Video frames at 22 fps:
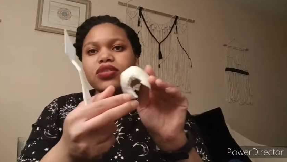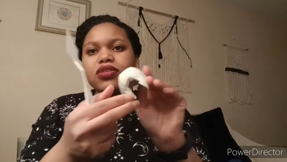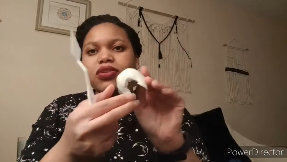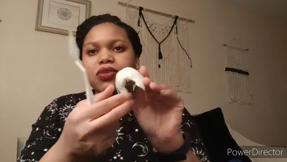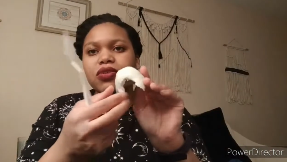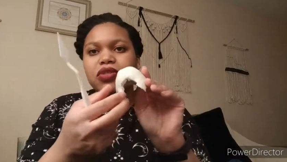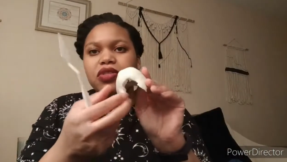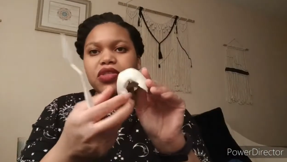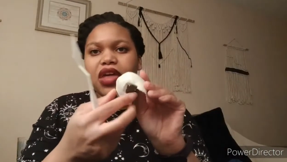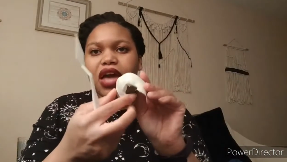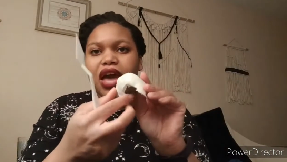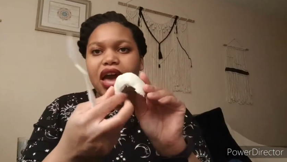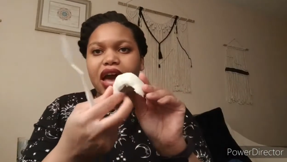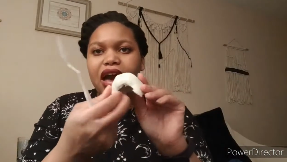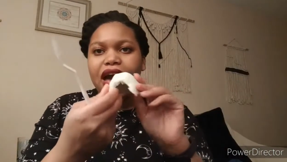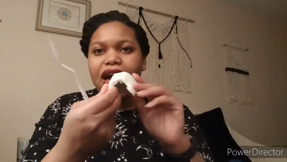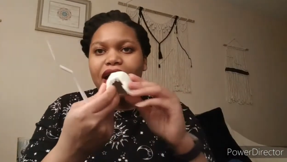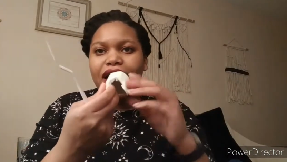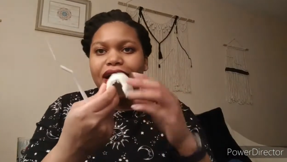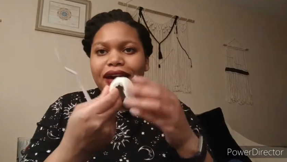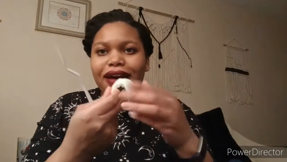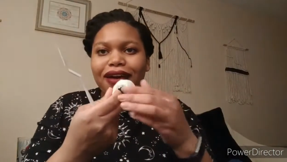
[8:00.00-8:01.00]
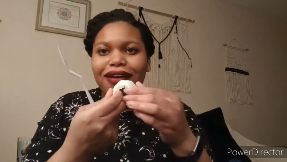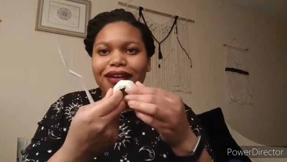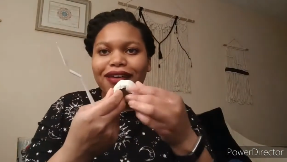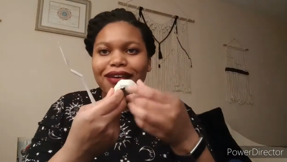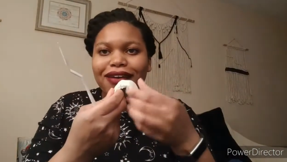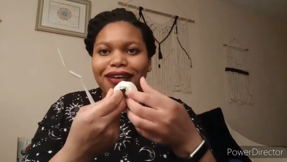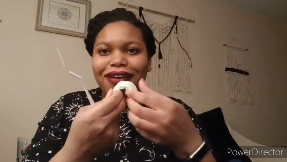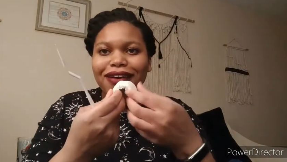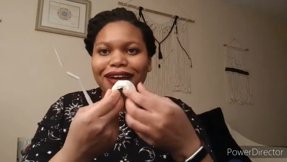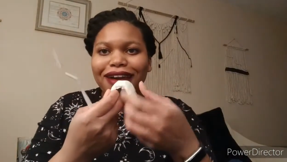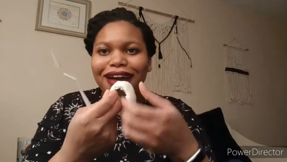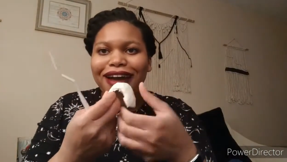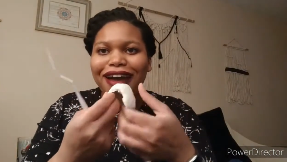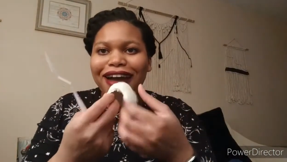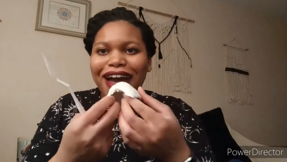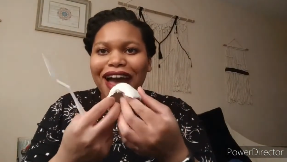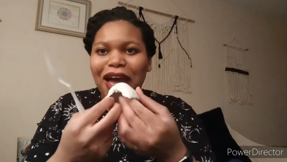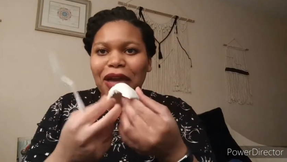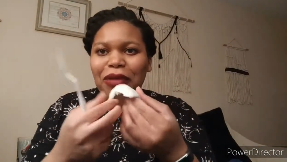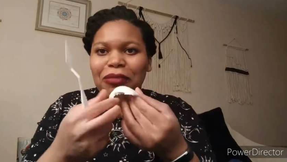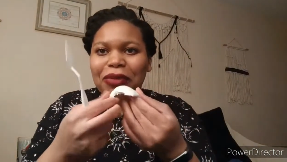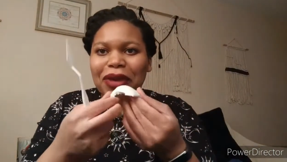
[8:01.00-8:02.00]
So that
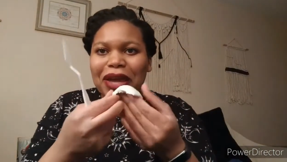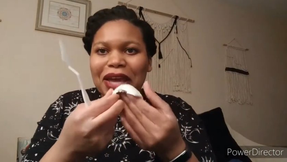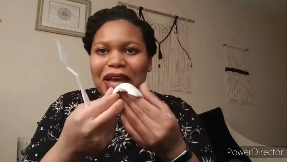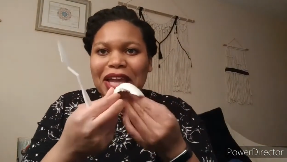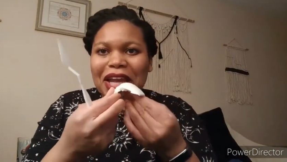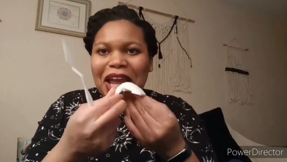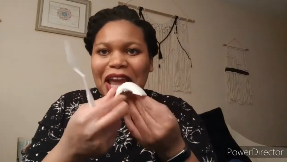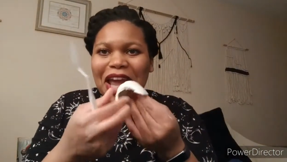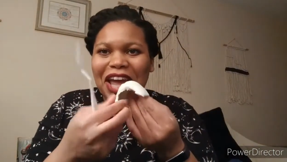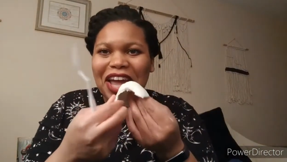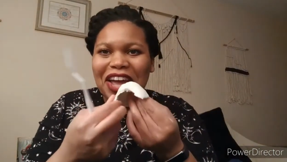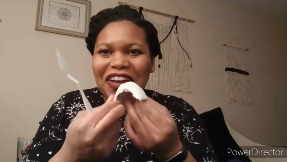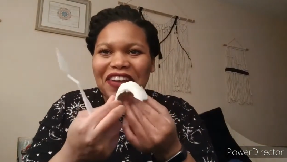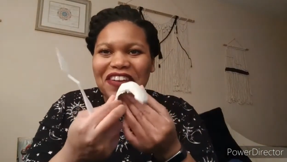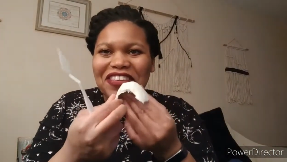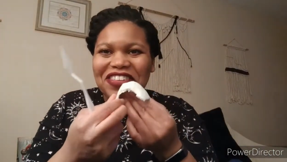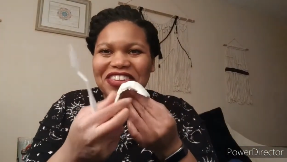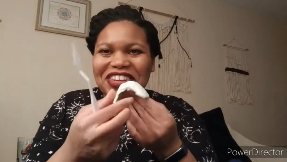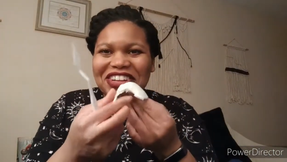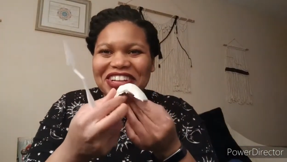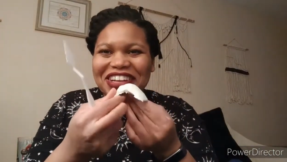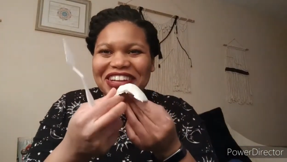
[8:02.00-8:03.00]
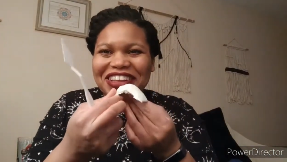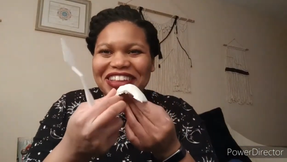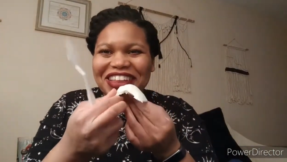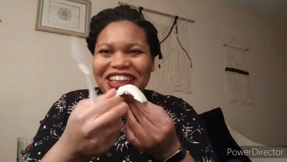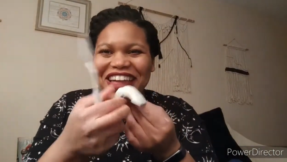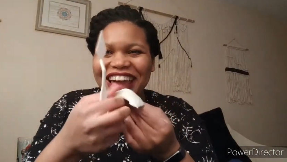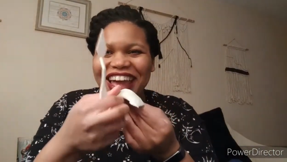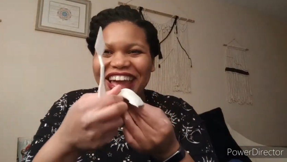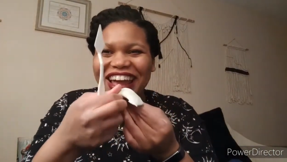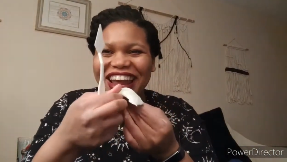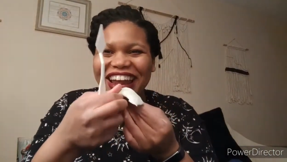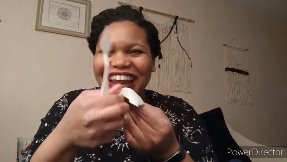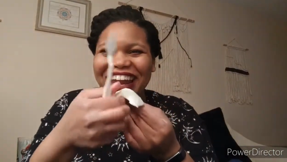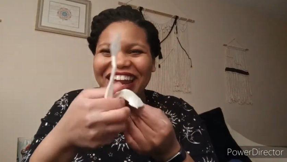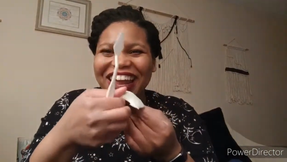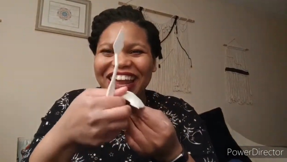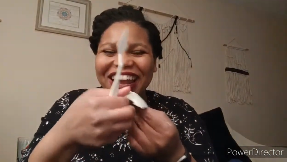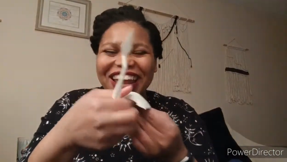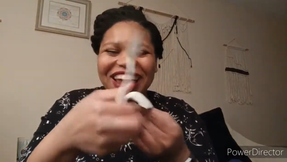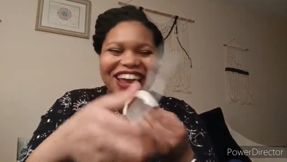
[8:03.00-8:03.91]
I make an egg. Look at that.